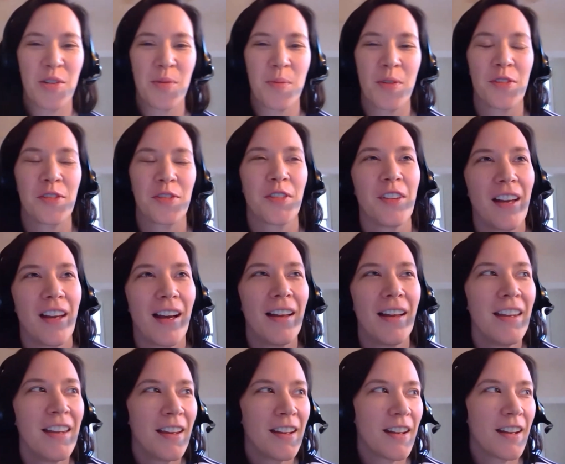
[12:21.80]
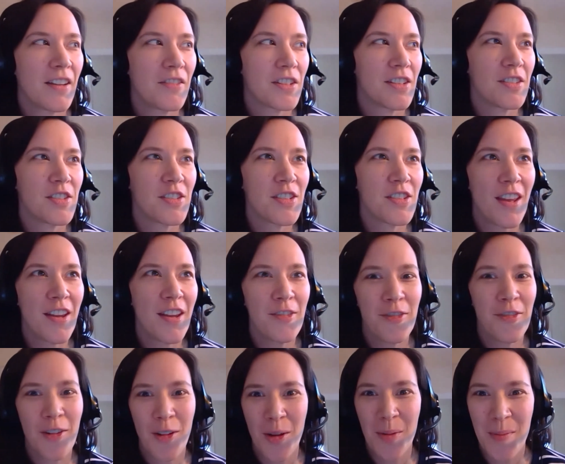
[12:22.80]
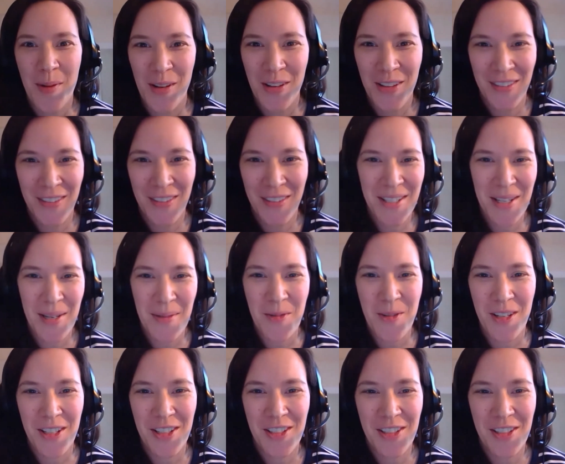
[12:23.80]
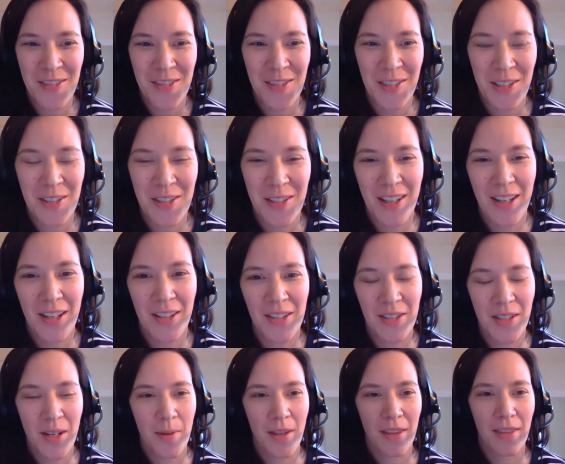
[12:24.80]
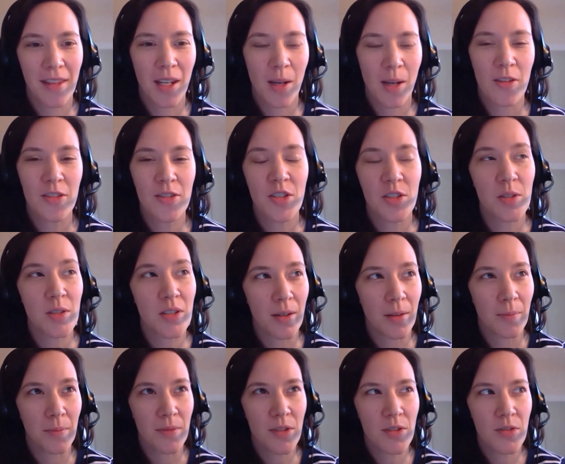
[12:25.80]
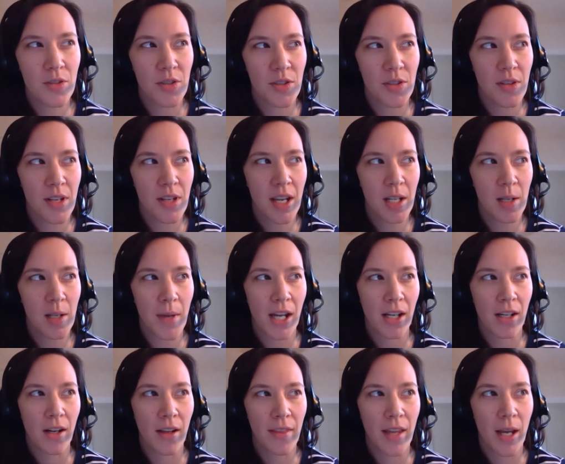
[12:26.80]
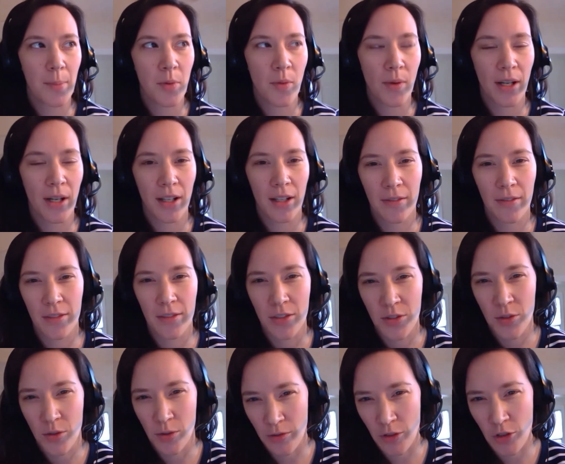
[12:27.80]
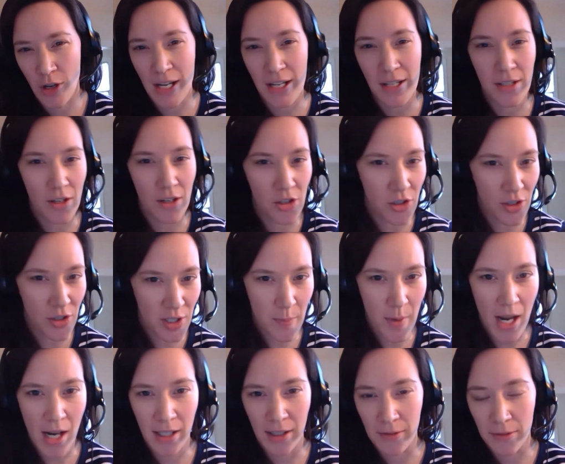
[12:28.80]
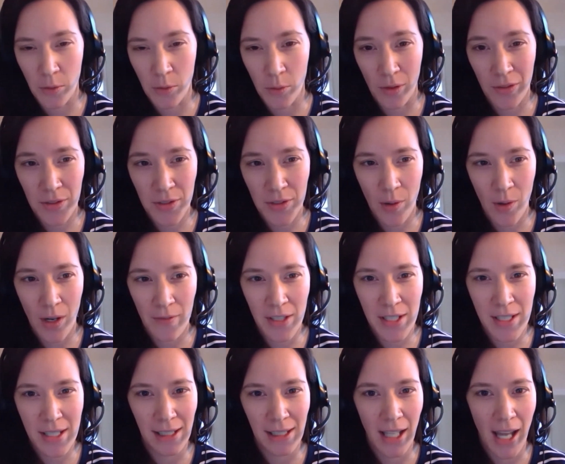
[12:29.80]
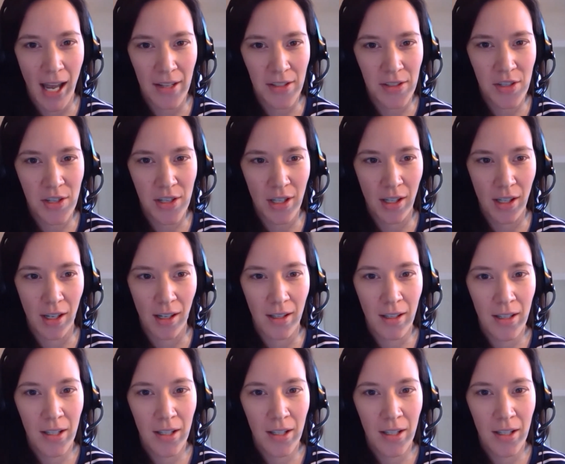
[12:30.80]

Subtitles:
both for that. I have a slight follow-up on that same question for you. You guys got me thinking about just hitting back on that point of the sort of transitions back and forth. So obviously last year,